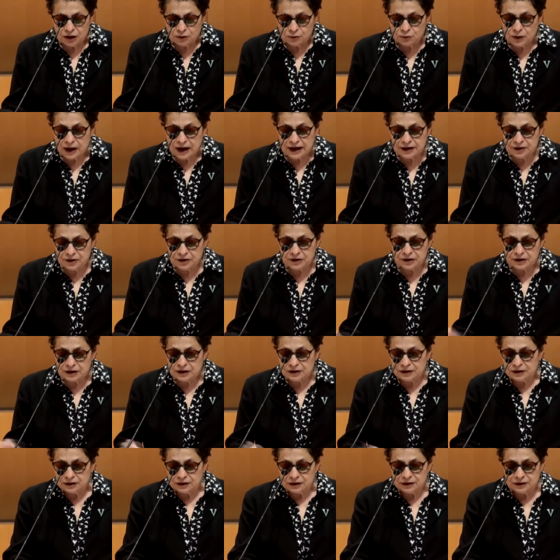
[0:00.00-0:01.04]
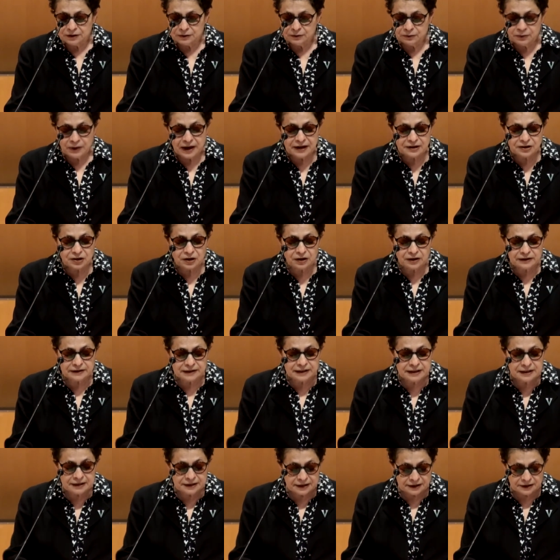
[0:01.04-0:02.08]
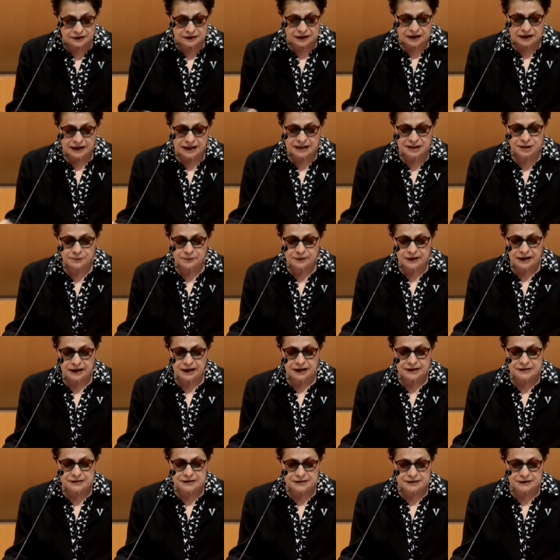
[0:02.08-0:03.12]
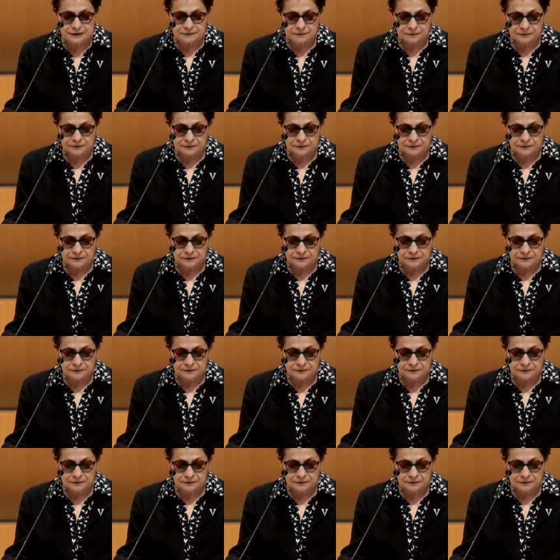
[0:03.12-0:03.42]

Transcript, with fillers: writer Randall Kenan explains,